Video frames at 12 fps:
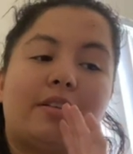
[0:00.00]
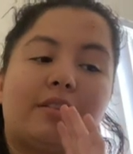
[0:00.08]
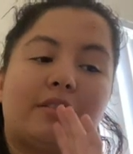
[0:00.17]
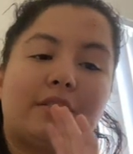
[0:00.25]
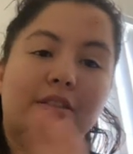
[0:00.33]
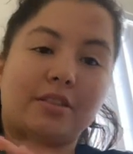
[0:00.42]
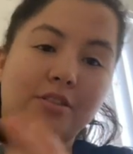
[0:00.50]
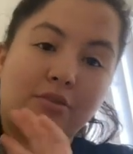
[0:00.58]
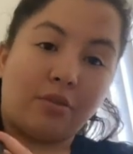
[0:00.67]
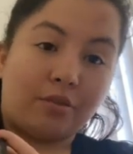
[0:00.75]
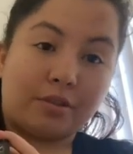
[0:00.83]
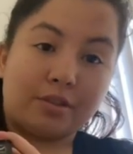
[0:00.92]
these
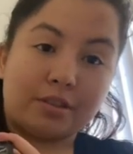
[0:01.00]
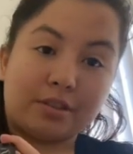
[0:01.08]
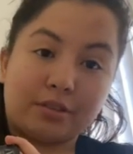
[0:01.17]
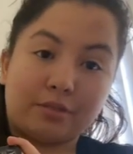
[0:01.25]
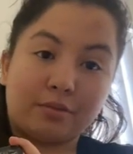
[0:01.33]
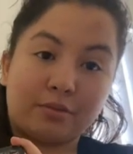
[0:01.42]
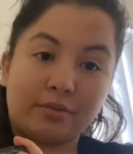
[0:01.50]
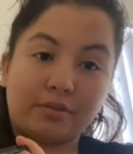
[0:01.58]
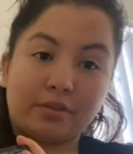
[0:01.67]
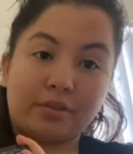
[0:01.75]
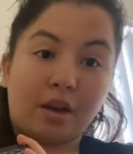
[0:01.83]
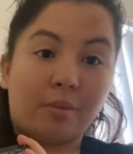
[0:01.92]
stories to
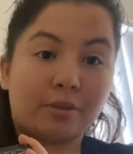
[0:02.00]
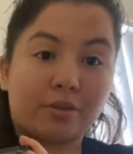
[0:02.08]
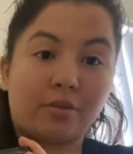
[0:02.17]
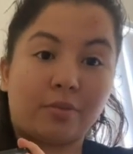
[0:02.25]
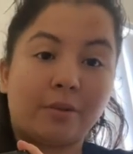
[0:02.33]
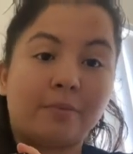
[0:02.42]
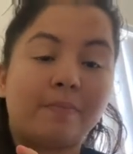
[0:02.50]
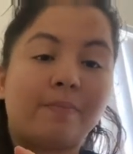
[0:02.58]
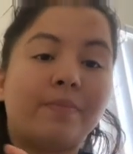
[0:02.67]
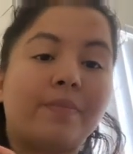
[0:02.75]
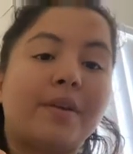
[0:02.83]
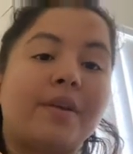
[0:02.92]
Tom and Tony,
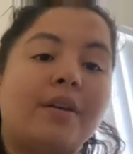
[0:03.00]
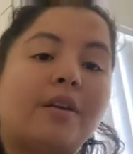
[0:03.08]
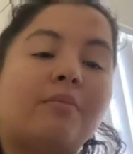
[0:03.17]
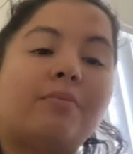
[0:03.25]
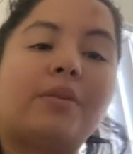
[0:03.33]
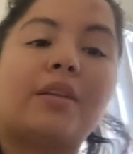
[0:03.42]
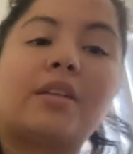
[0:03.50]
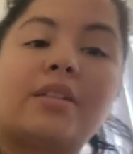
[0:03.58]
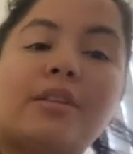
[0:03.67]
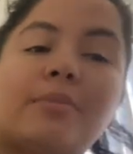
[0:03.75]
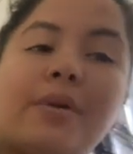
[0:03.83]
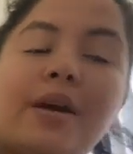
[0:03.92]
because in
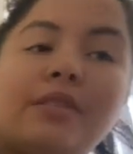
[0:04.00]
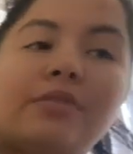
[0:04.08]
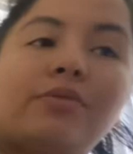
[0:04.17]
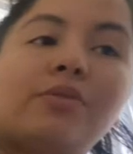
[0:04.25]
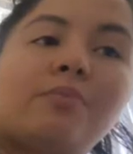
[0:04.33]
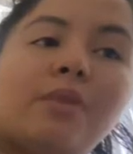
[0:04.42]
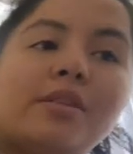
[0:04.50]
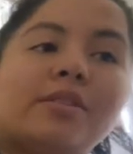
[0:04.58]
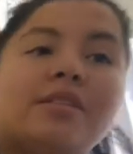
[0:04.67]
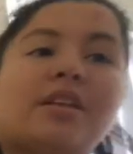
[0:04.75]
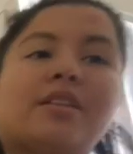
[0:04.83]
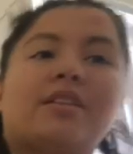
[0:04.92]
the past few
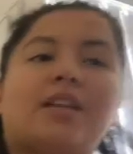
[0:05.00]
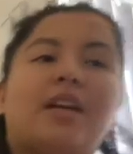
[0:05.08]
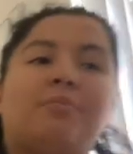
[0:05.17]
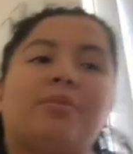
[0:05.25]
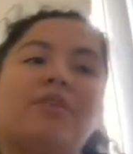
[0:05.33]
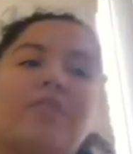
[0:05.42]
months, I believe I